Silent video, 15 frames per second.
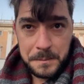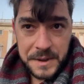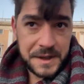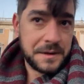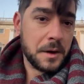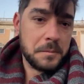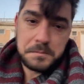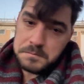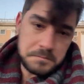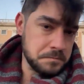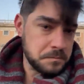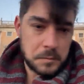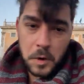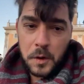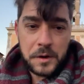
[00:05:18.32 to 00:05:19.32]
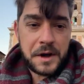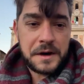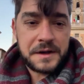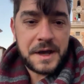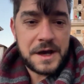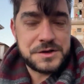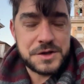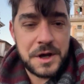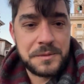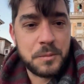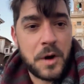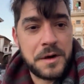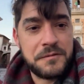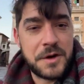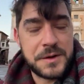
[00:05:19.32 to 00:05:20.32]
been or gonna catch
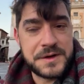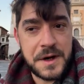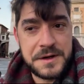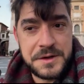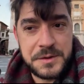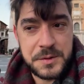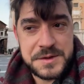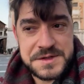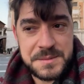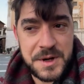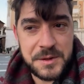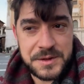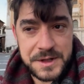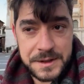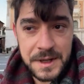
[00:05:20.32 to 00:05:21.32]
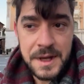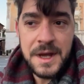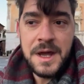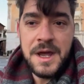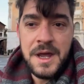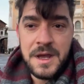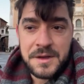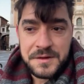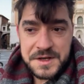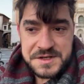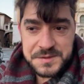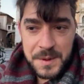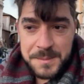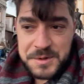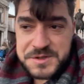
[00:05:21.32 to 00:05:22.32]
on one of our tiny tours about it,
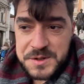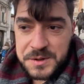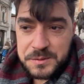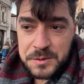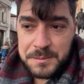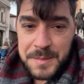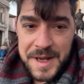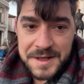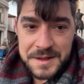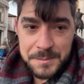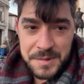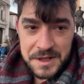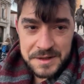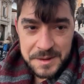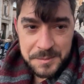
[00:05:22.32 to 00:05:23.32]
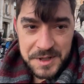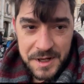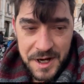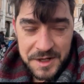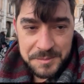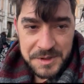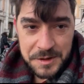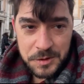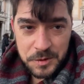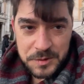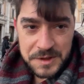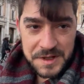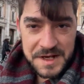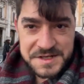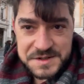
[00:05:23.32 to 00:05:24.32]
this trapezoid will make the building behind me
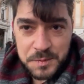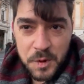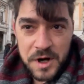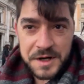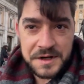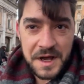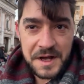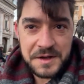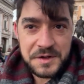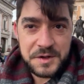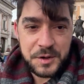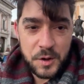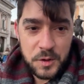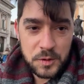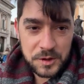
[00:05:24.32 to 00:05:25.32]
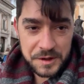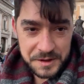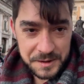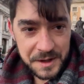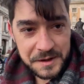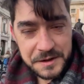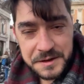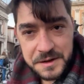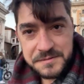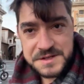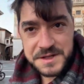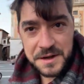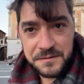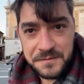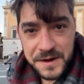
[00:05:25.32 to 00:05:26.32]
look less wide and taller, and it
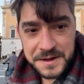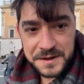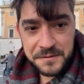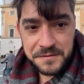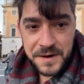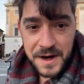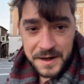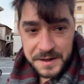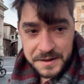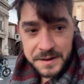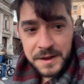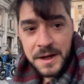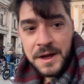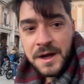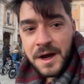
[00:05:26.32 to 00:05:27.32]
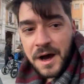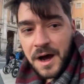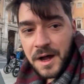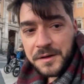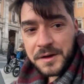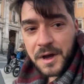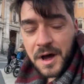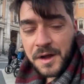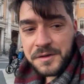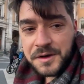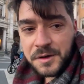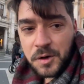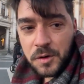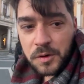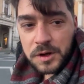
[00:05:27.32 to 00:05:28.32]
gives the effect of height on
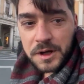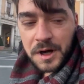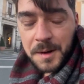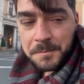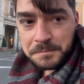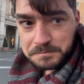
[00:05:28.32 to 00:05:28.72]
the whole